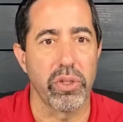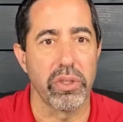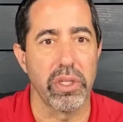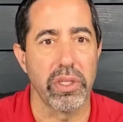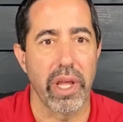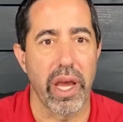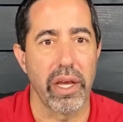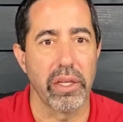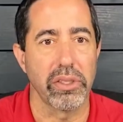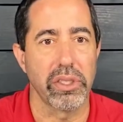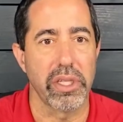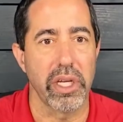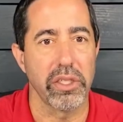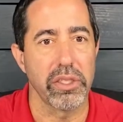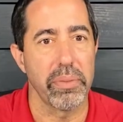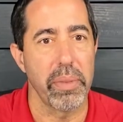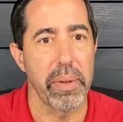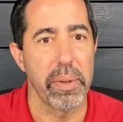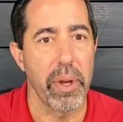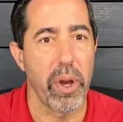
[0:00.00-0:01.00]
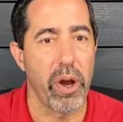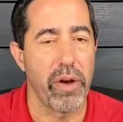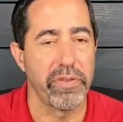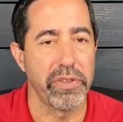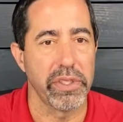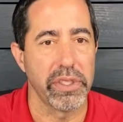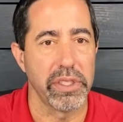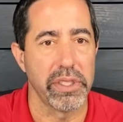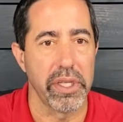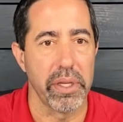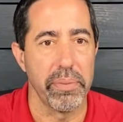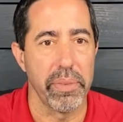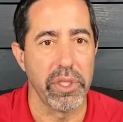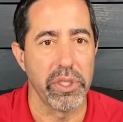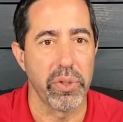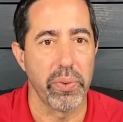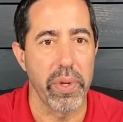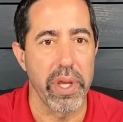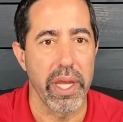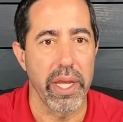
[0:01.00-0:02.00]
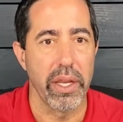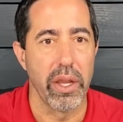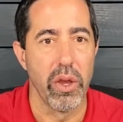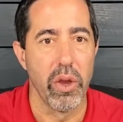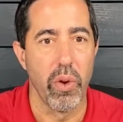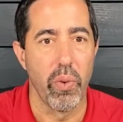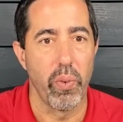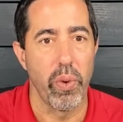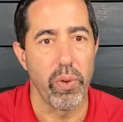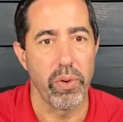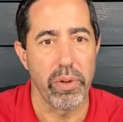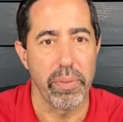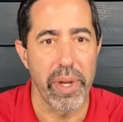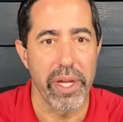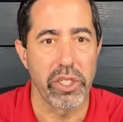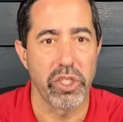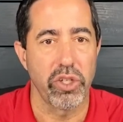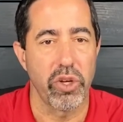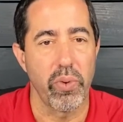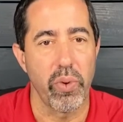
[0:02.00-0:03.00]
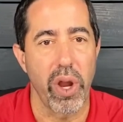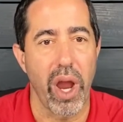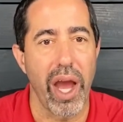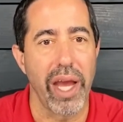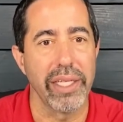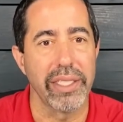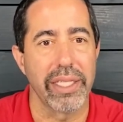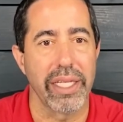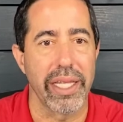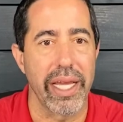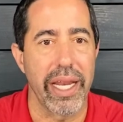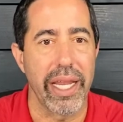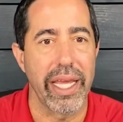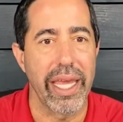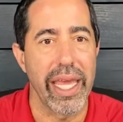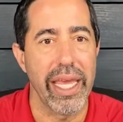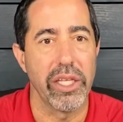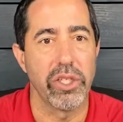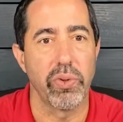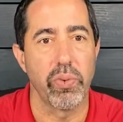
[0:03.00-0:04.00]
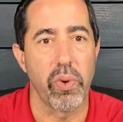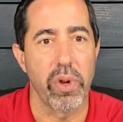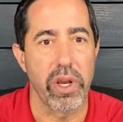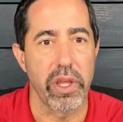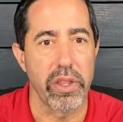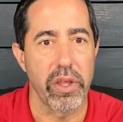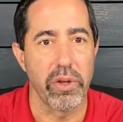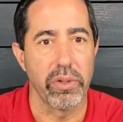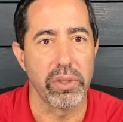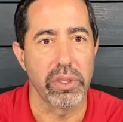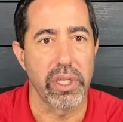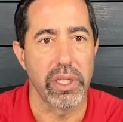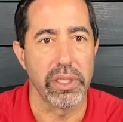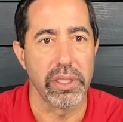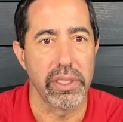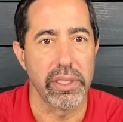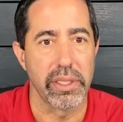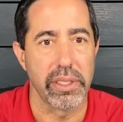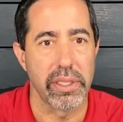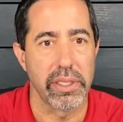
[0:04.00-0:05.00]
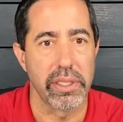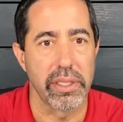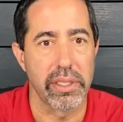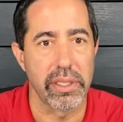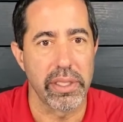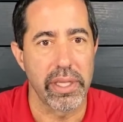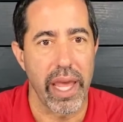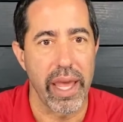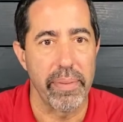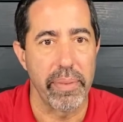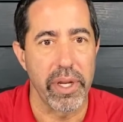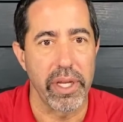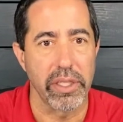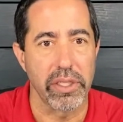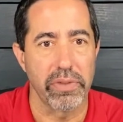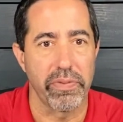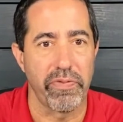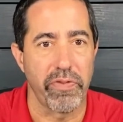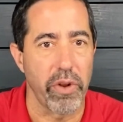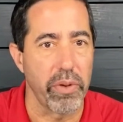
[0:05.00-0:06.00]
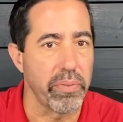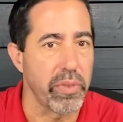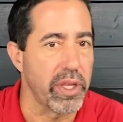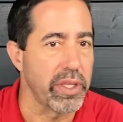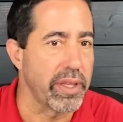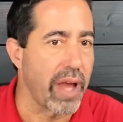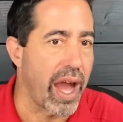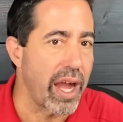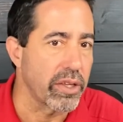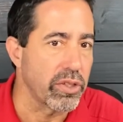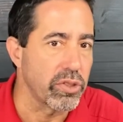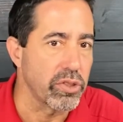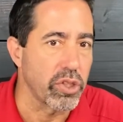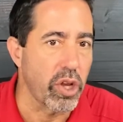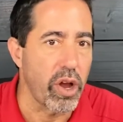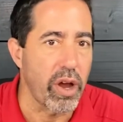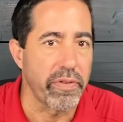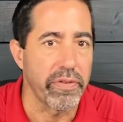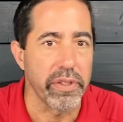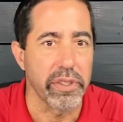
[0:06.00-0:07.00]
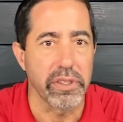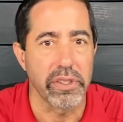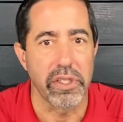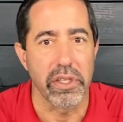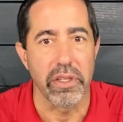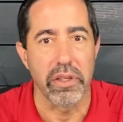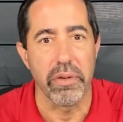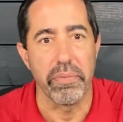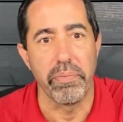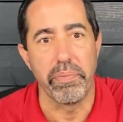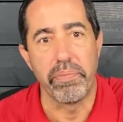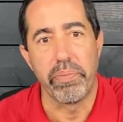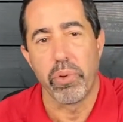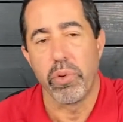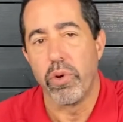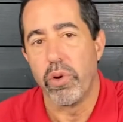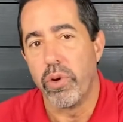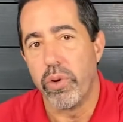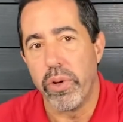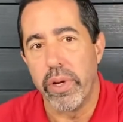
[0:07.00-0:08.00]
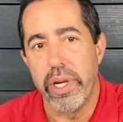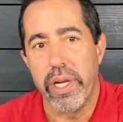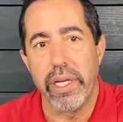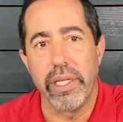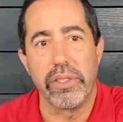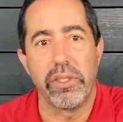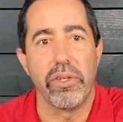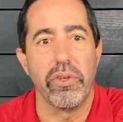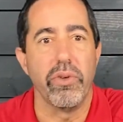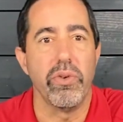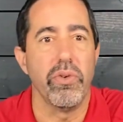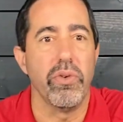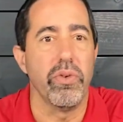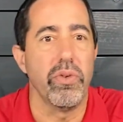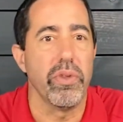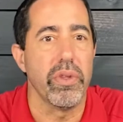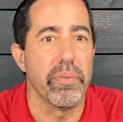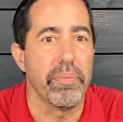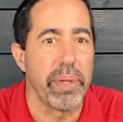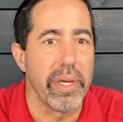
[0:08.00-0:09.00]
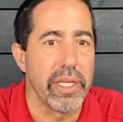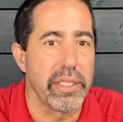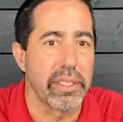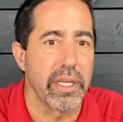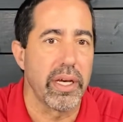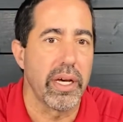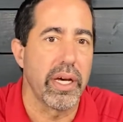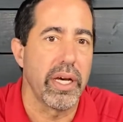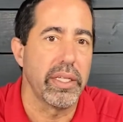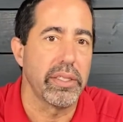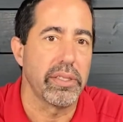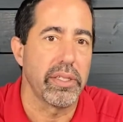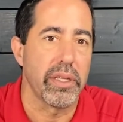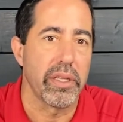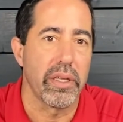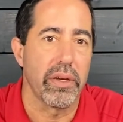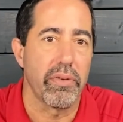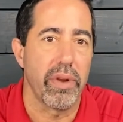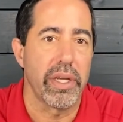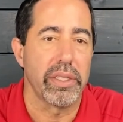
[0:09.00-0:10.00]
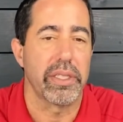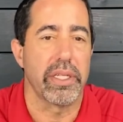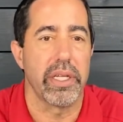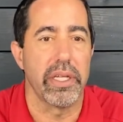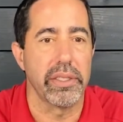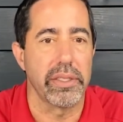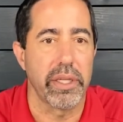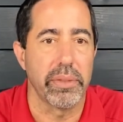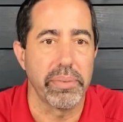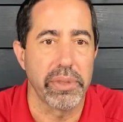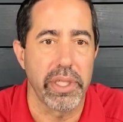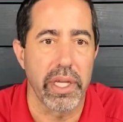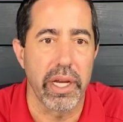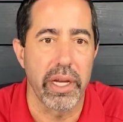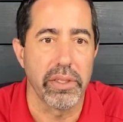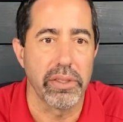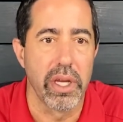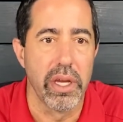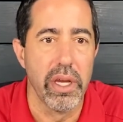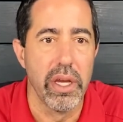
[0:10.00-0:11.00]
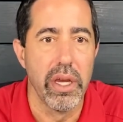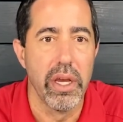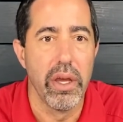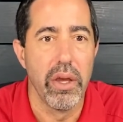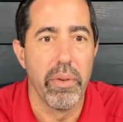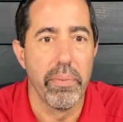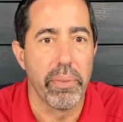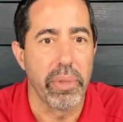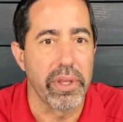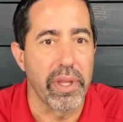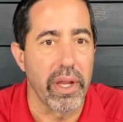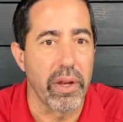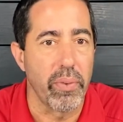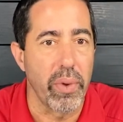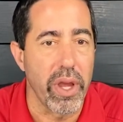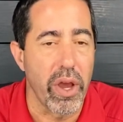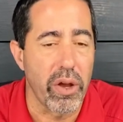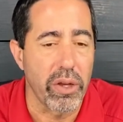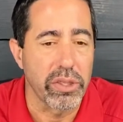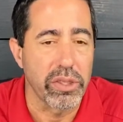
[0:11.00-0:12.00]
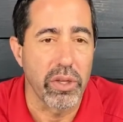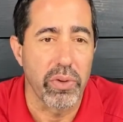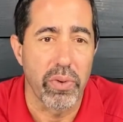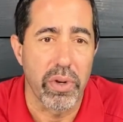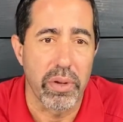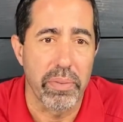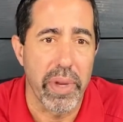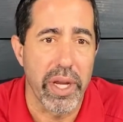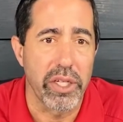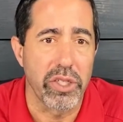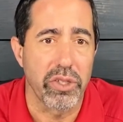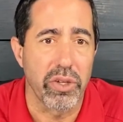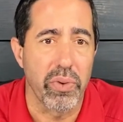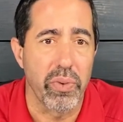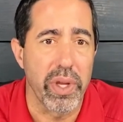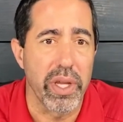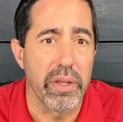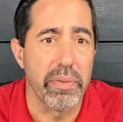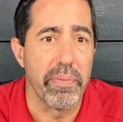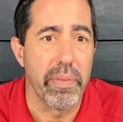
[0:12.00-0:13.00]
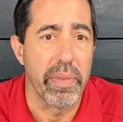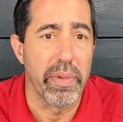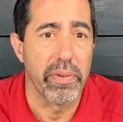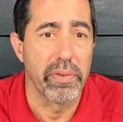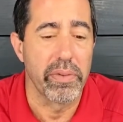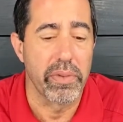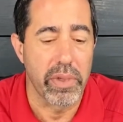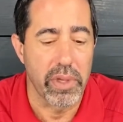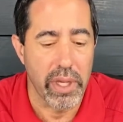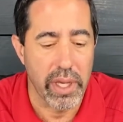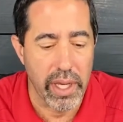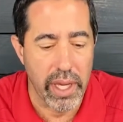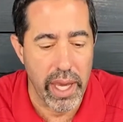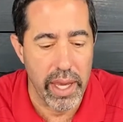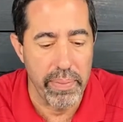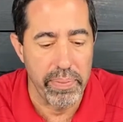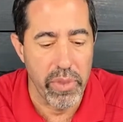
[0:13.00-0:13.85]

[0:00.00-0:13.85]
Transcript: in the downstairs, and maybe offices in between. We want to make sure we're isolating each one of those contaminants from the doctor's office to the brewery to the Pizza Hut to the residents upstairs. But then we also want to make sure we keep